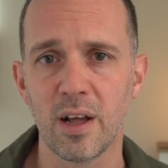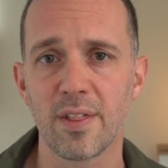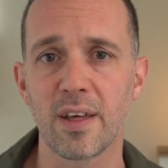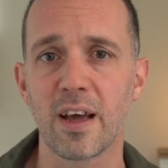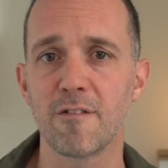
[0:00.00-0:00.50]

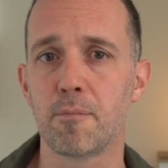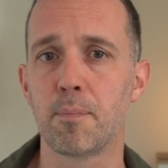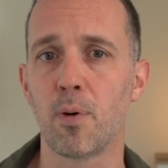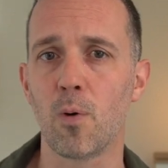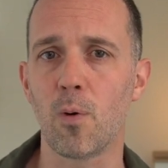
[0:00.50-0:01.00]
They have
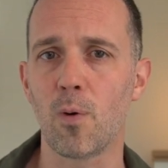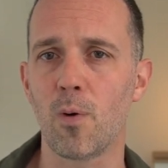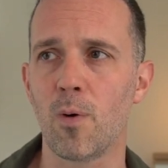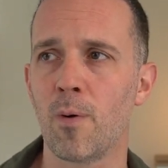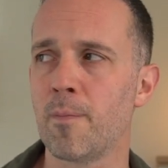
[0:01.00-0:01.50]

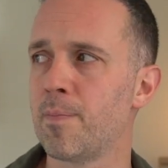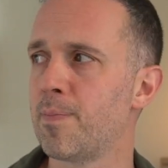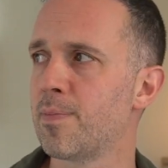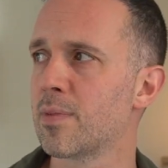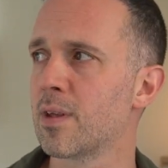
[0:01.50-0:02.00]
poor
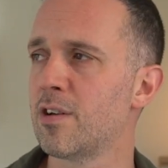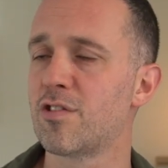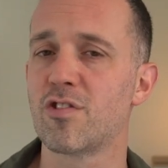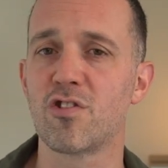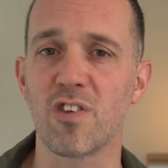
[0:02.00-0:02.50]

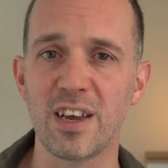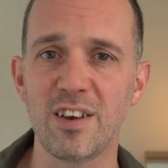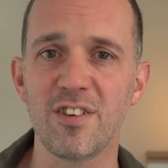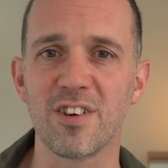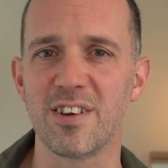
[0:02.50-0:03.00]

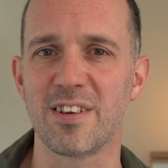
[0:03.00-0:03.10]
stranger